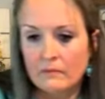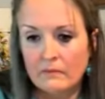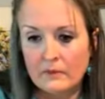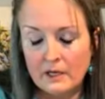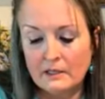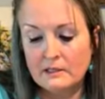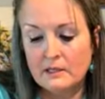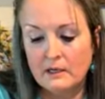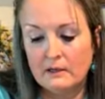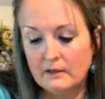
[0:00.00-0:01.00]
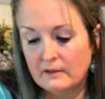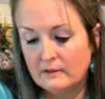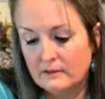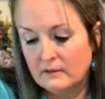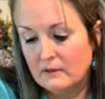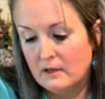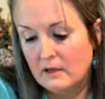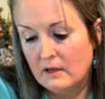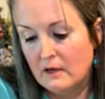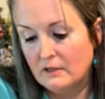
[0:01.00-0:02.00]
Thanks, Dana.
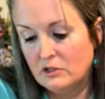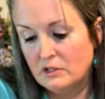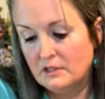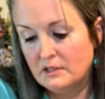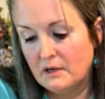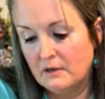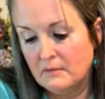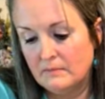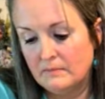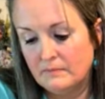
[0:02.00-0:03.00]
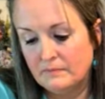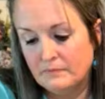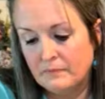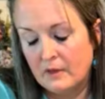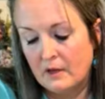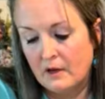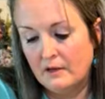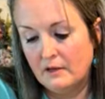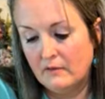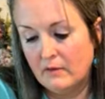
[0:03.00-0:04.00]
I just I didn't
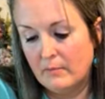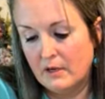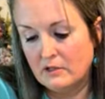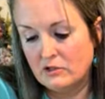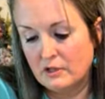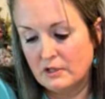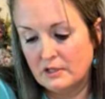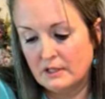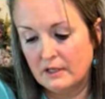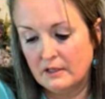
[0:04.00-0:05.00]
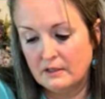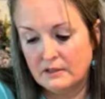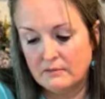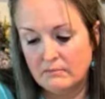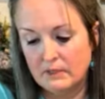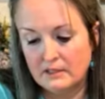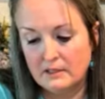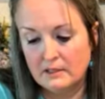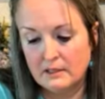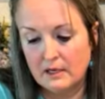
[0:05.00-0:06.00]
even measure. I just kind of mixed it
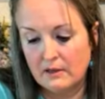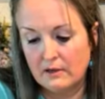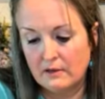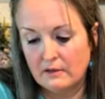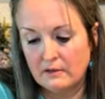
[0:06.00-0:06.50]
together.